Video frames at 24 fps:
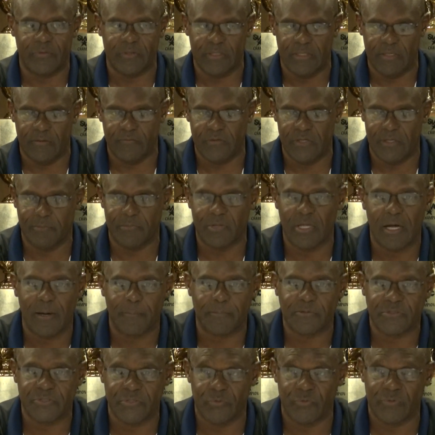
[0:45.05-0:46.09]
it gives him an
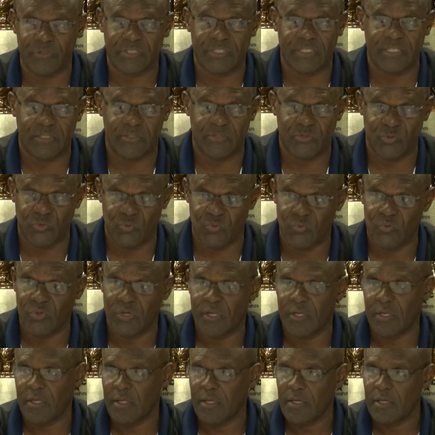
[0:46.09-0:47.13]
opportunity
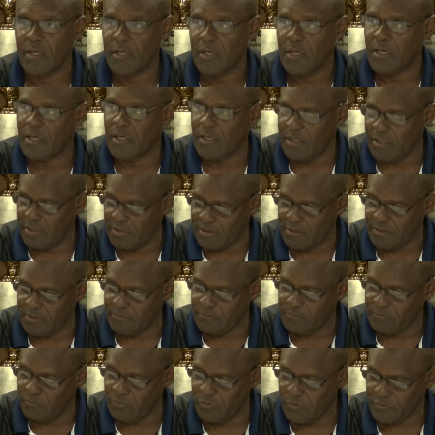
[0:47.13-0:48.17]
to
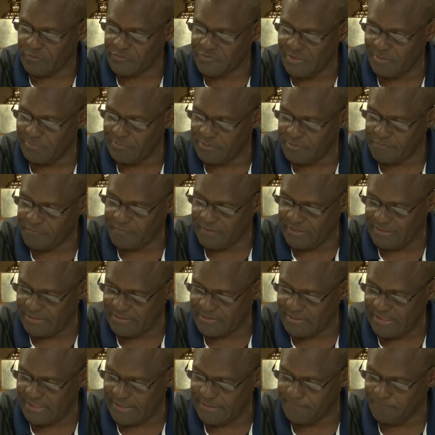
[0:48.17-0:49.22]
work some of the
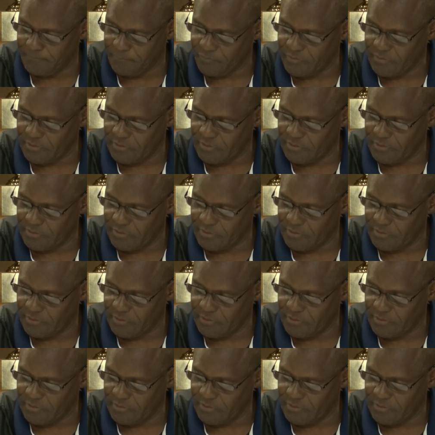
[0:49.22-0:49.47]
things that